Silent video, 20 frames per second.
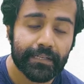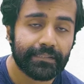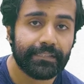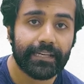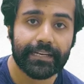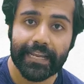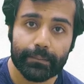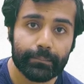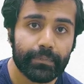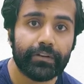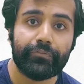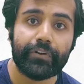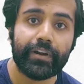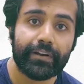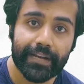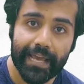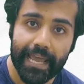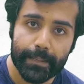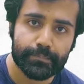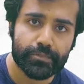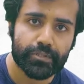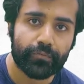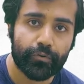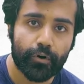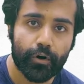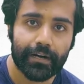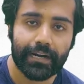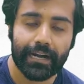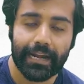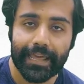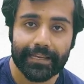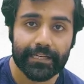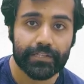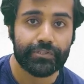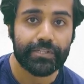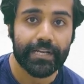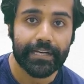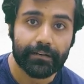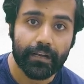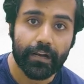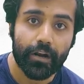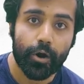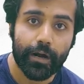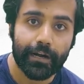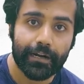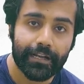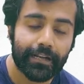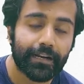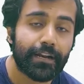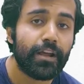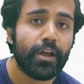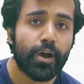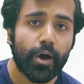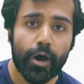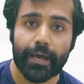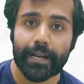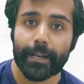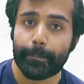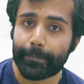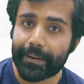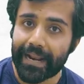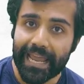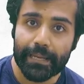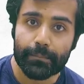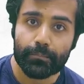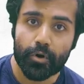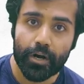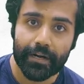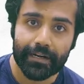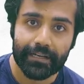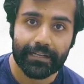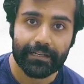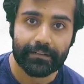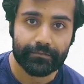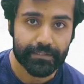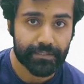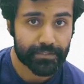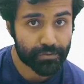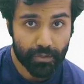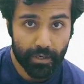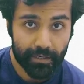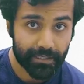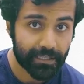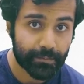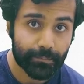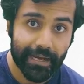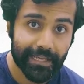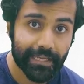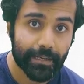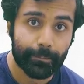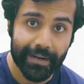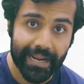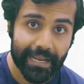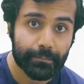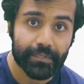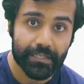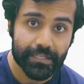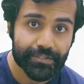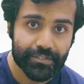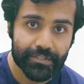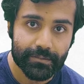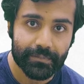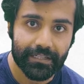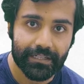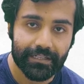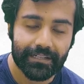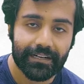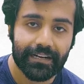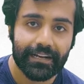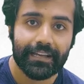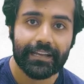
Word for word: There can be different types of order, like a general order or a prime order, which is ordered by a prime customer.